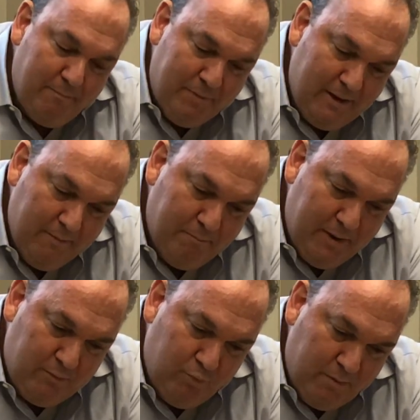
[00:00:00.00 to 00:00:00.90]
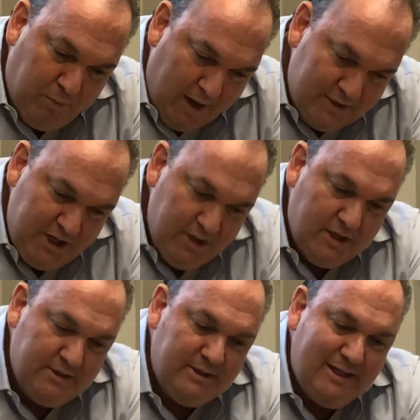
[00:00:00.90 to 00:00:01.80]
But what blockchain
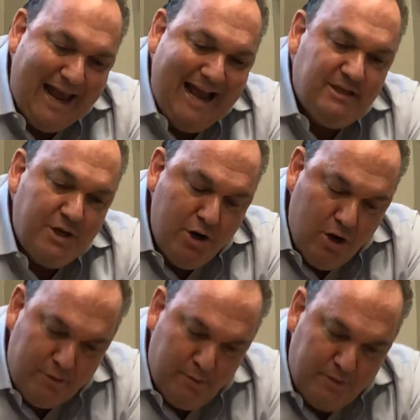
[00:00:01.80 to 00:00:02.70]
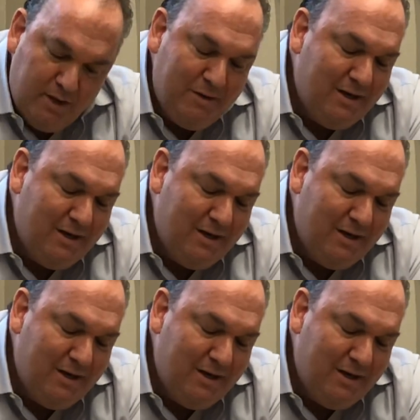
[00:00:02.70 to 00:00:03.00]
does is it adds another thing,